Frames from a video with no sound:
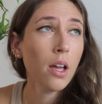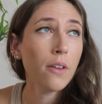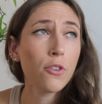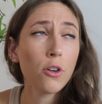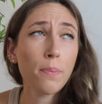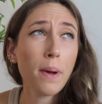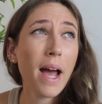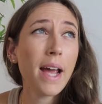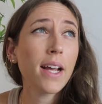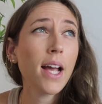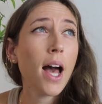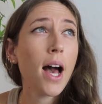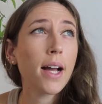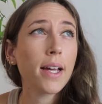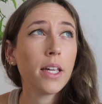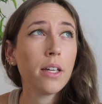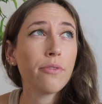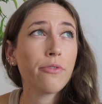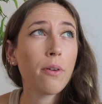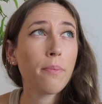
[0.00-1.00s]
If you're buying a
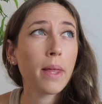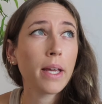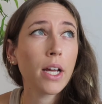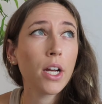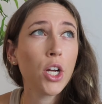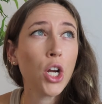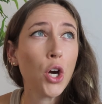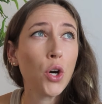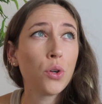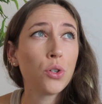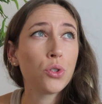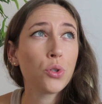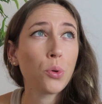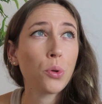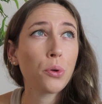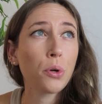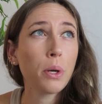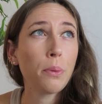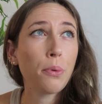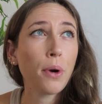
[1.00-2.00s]
huggy from like a known
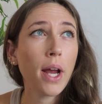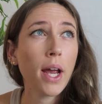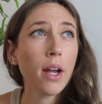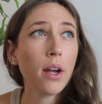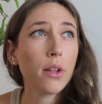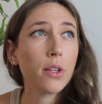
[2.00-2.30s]
jewelry brand,